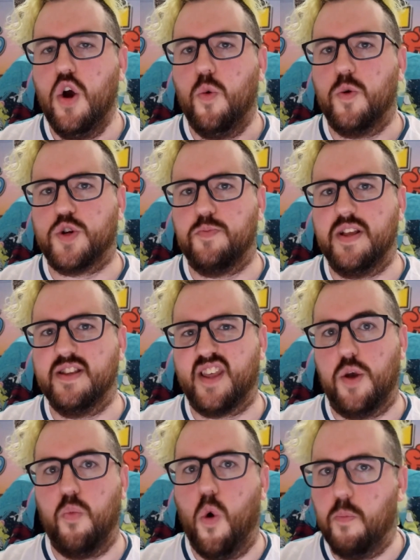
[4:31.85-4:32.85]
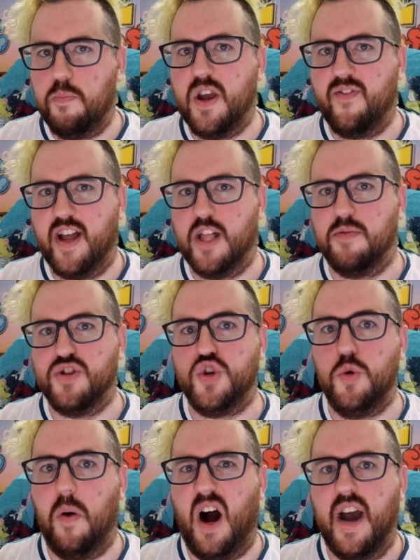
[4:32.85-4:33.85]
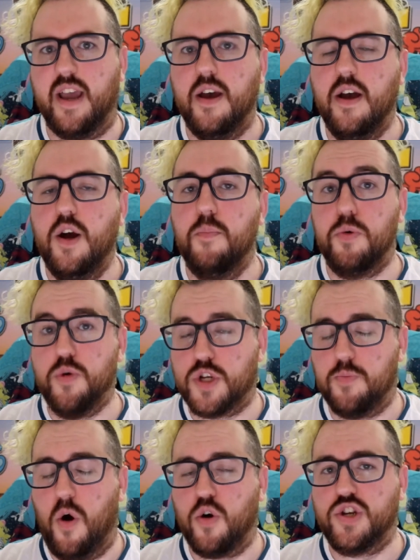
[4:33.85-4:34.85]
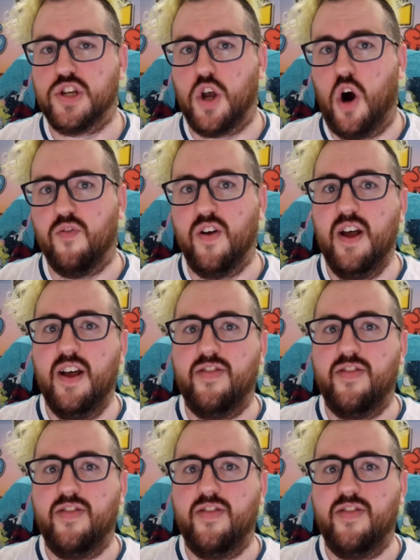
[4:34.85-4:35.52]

which means they won't be available to buy booster boxes of.